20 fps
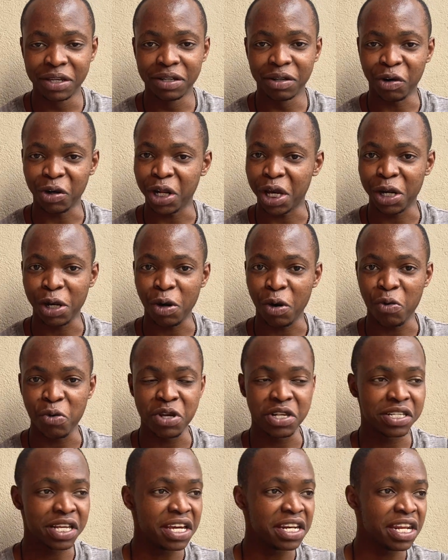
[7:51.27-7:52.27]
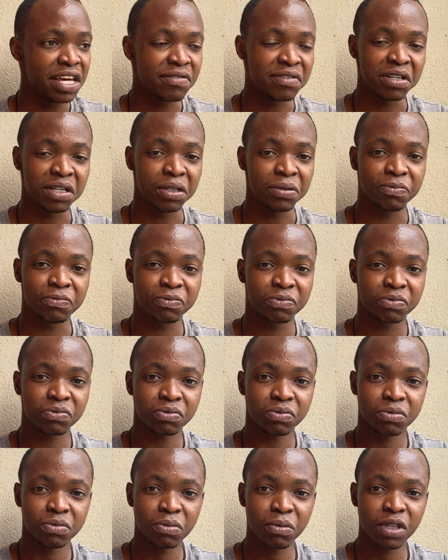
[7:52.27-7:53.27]
All I know is I never
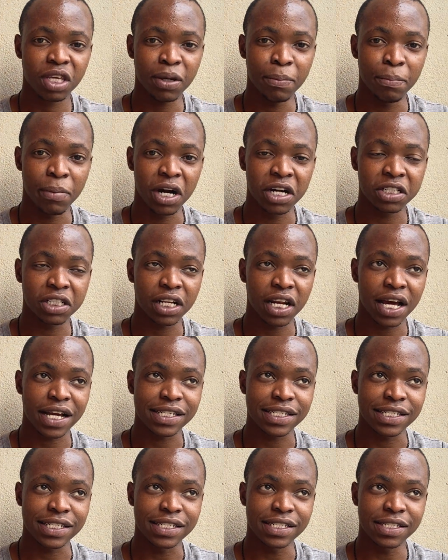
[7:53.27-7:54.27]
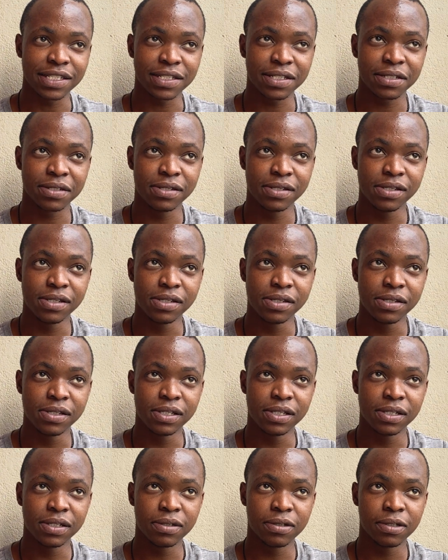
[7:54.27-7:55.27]
bunked classes
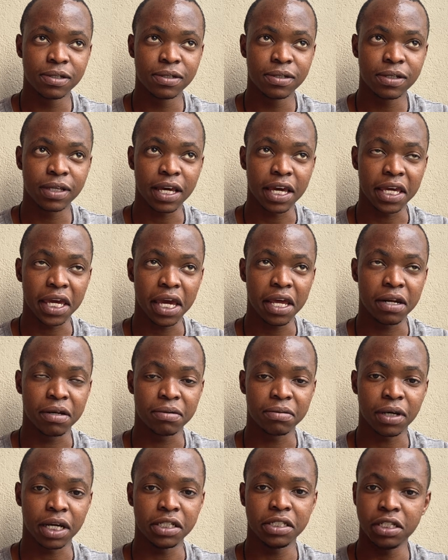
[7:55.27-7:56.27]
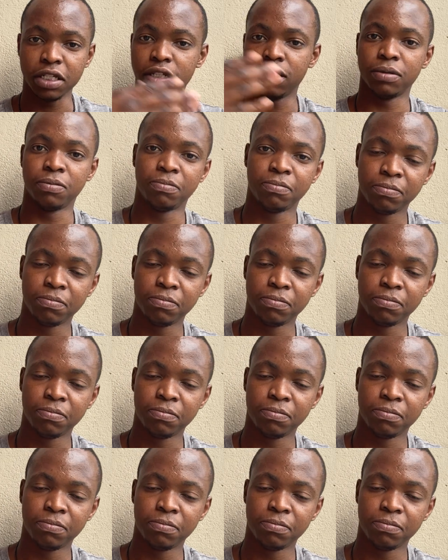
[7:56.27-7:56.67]
again until